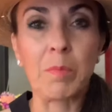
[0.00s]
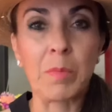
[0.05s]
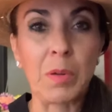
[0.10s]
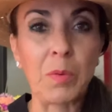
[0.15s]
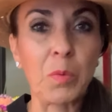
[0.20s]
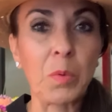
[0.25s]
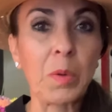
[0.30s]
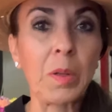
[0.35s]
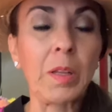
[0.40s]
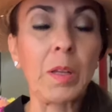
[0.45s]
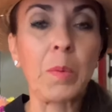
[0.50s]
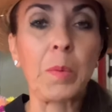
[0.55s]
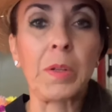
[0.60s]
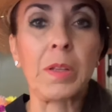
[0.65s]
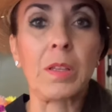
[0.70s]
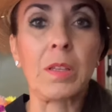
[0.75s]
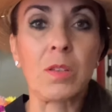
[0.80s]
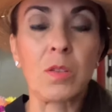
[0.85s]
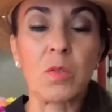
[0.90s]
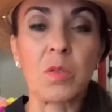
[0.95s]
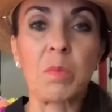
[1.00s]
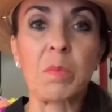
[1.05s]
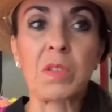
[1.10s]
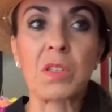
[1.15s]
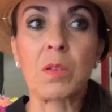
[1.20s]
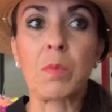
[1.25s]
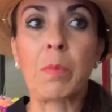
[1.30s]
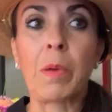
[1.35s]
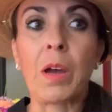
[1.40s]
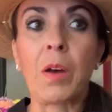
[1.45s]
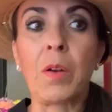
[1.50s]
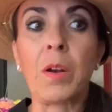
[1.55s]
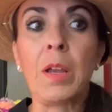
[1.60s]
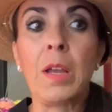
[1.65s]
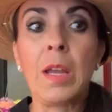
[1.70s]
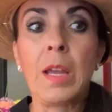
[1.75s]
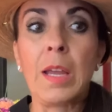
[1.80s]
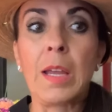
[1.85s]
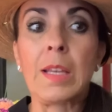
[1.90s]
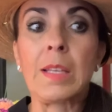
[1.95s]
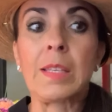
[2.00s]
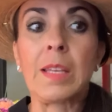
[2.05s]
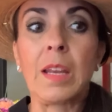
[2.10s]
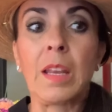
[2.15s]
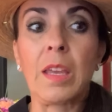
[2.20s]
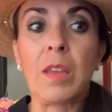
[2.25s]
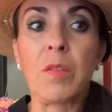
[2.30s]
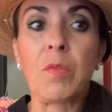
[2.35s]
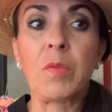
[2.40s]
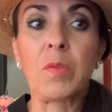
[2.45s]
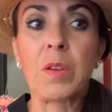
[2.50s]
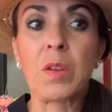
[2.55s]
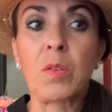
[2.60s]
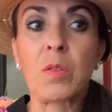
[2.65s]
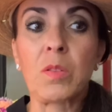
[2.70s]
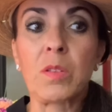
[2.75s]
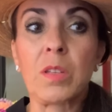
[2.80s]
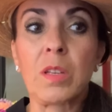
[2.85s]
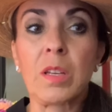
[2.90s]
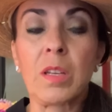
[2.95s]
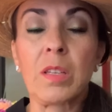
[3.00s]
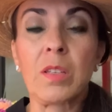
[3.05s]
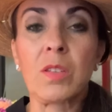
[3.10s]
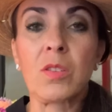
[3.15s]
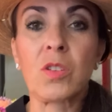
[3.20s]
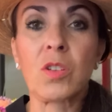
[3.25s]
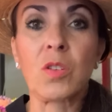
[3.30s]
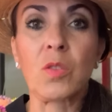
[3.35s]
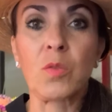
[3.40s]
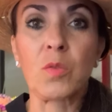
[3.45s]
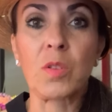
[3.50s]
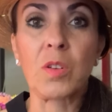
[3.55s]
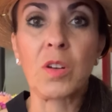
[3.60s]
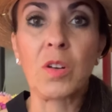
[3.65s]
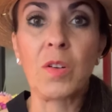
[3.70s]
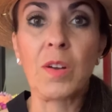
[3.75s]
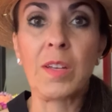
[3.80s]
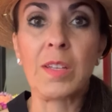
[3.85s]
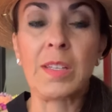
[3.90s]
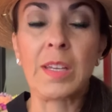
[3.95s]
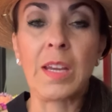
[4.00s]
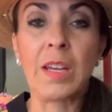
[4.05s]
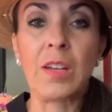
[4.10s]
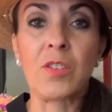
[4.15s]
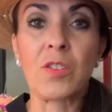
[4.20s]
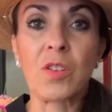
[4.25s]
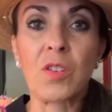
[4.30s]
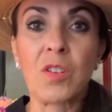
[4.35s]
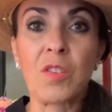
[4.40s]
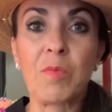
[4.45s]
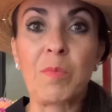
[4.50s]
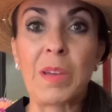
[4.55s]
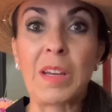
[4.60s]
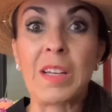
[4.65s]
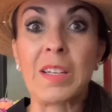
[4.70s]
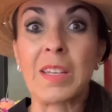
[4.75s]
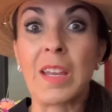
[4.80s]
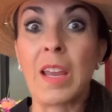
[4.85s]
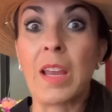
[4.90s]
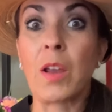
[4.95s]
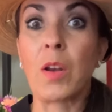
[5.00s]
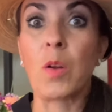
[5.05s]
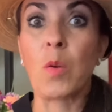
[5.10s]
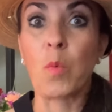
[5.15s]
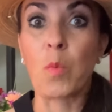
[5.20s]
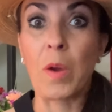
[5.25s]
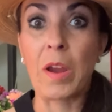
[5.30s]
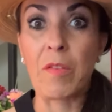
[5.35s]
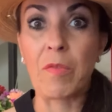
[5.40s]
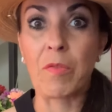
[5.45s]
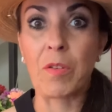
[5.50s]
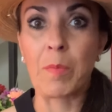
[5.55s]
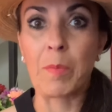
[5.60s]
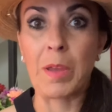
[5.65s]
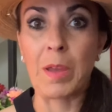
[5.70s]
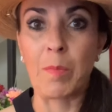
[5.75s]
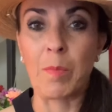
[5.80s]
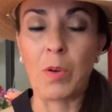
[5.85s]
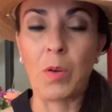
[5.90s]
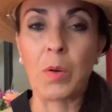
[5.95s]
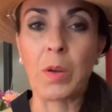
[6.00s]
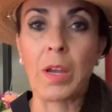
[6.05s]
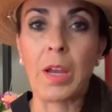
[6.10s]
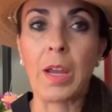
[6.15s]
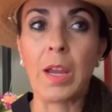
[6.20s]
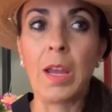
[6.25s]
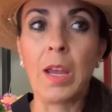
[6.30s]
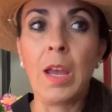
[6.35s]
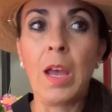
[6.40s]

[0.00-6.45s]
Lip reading: But really what this dream is about is that he feels that his children are in danger of being taken away from him, okay?